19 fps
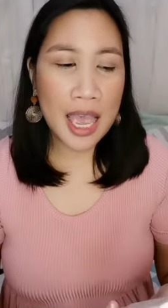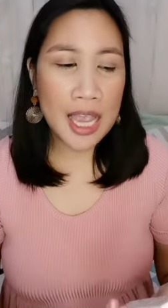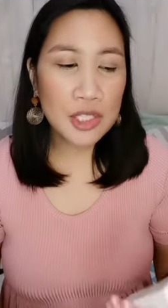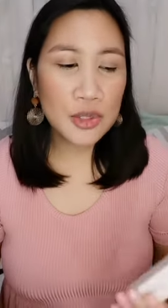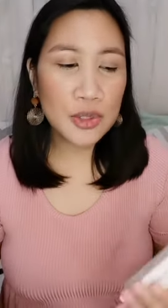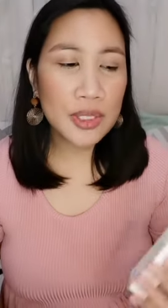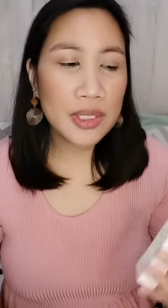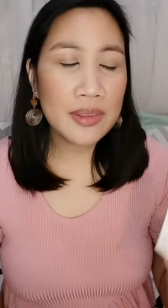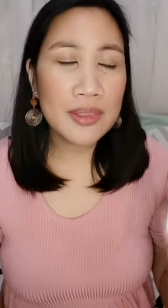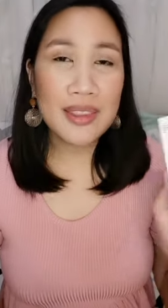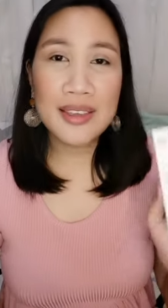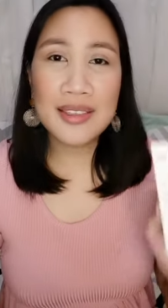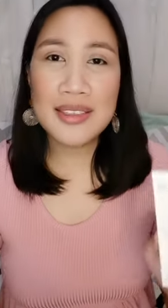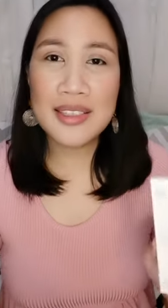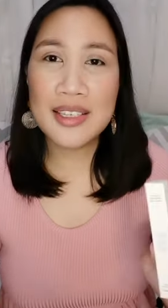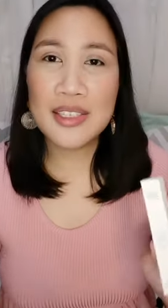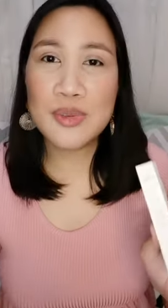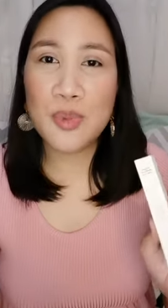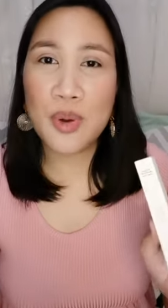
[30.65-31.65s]
Actually,
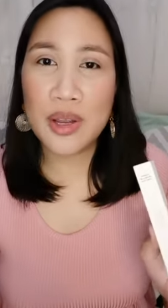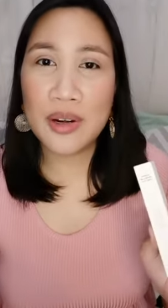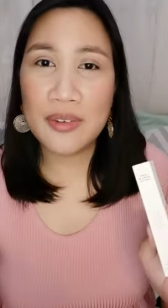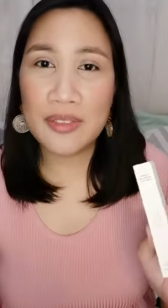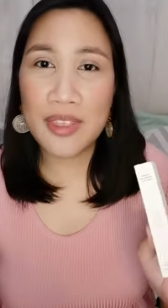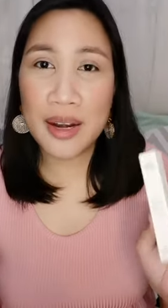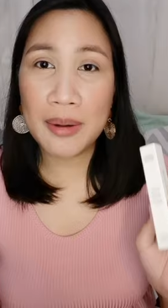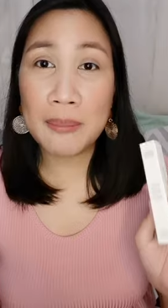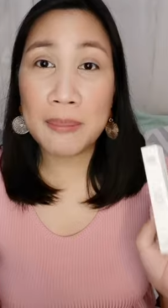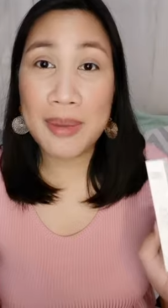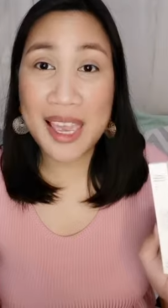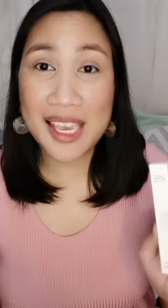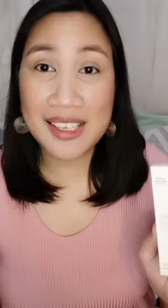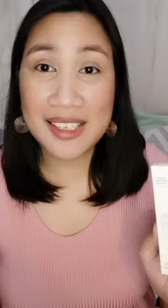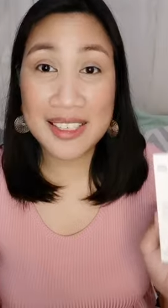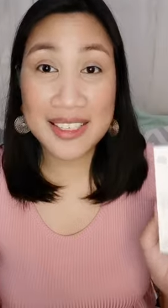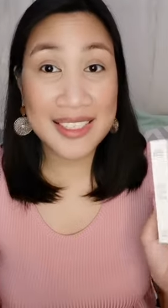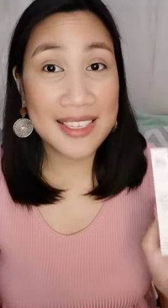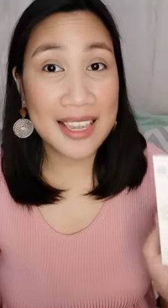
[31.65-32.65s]
this is one of their
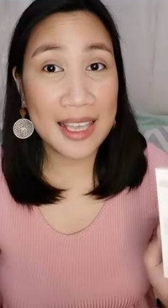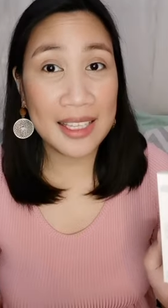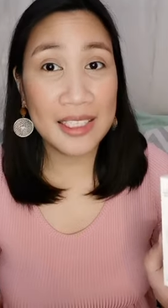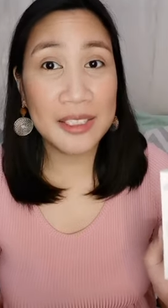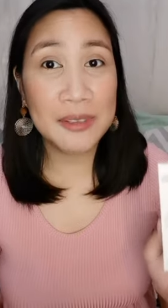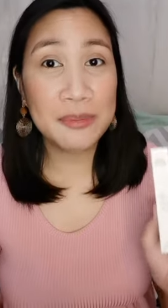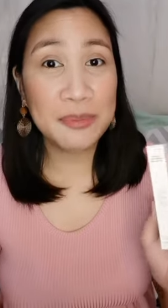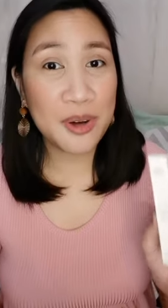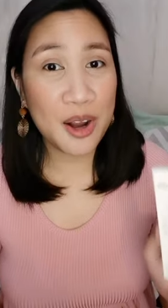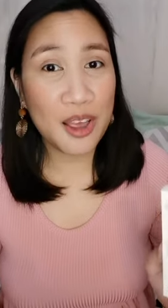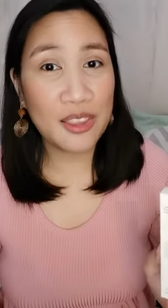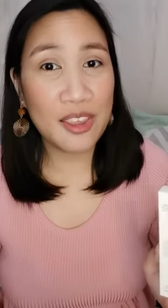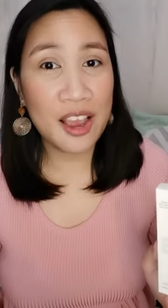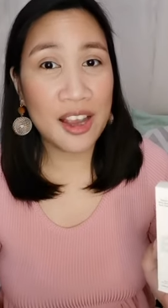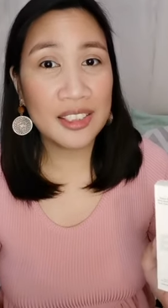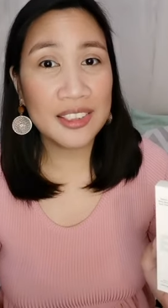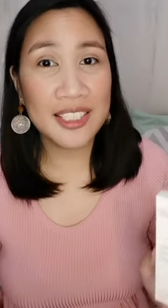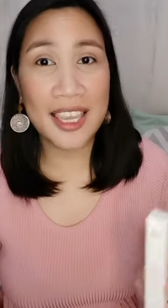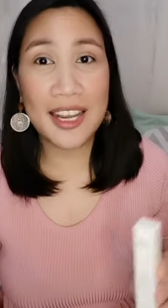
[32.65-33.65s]
best-selling
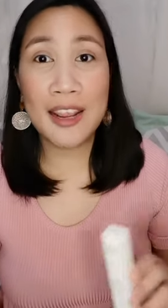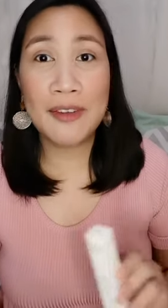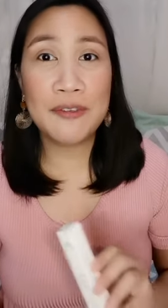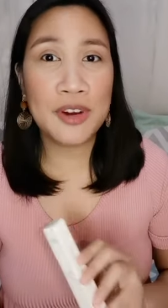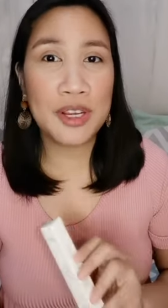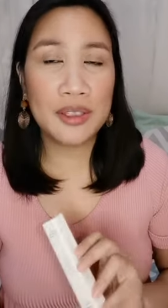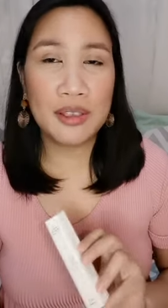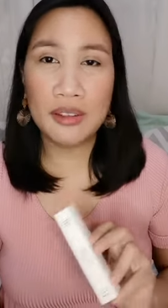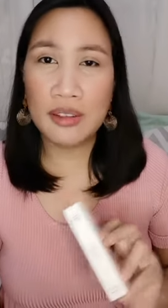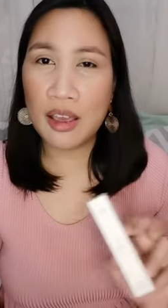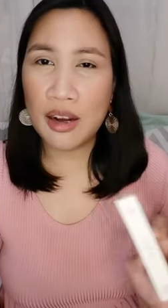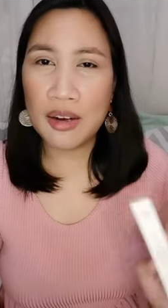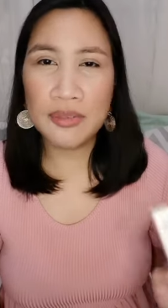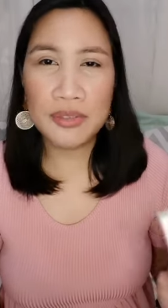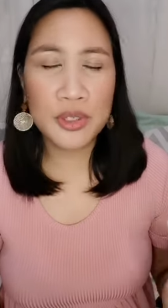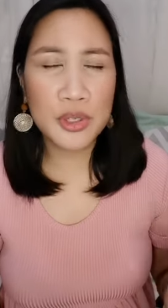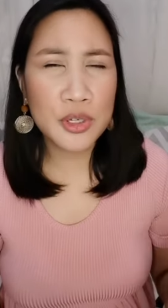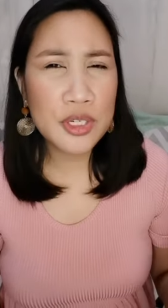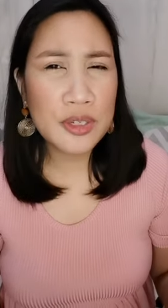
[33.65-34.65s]
products and I've read a lot
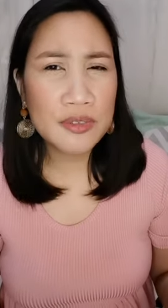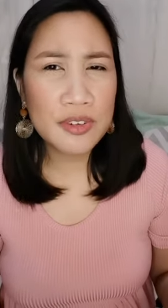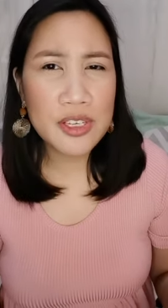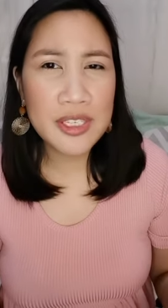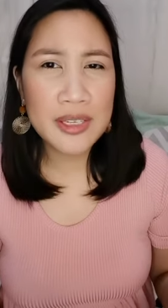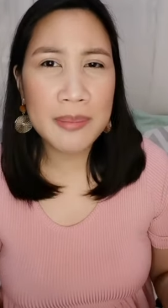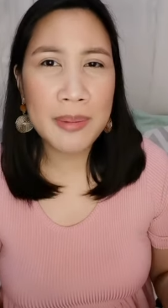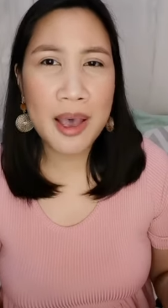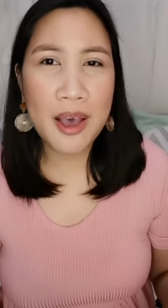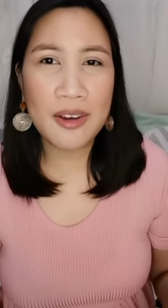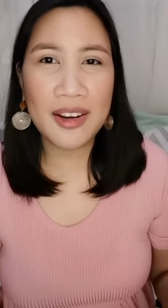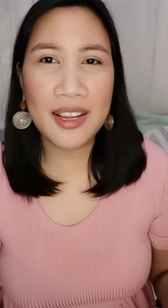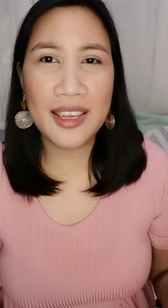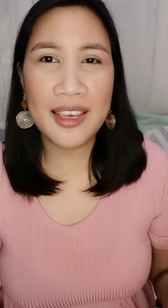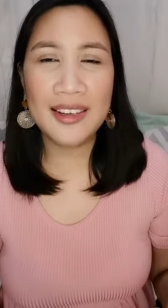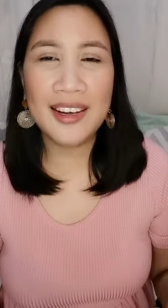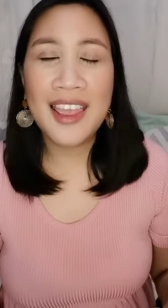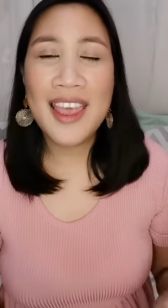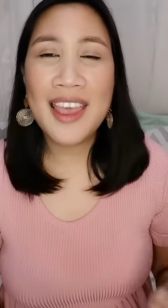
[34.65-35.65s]
of good reviews about
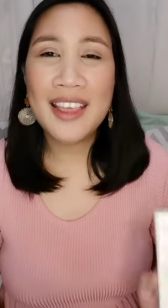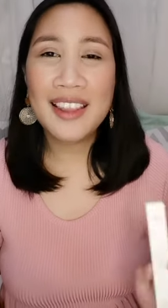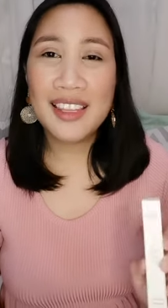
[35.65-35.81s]
it.